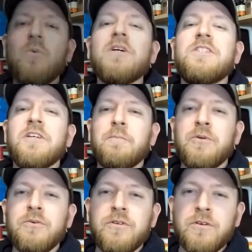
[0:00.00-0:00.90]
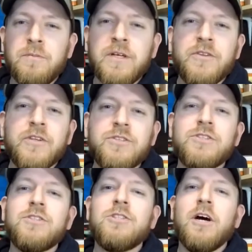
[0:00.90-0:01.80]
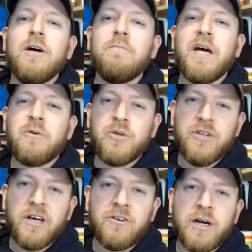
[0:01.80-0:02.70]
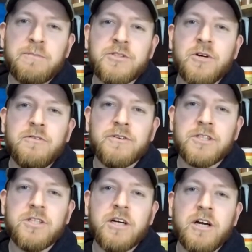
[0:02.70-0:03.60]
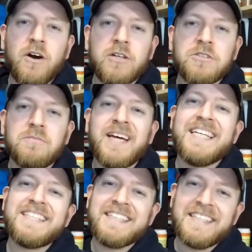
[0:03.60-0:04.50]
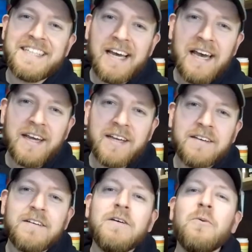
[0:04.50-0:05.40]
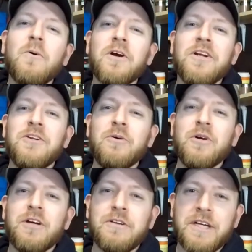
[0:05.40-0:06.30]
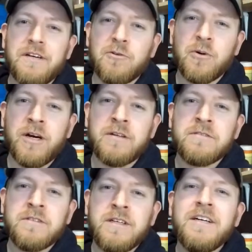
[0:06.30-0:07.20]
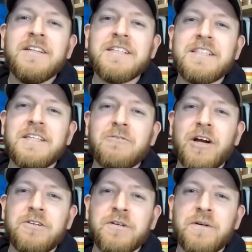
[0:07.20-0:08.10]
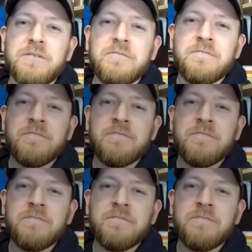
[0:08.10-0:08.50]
What's up, YouTube? This is John back with another episode of Engineering Awesome, and today we're going to do another giveaway. Let's get right to it.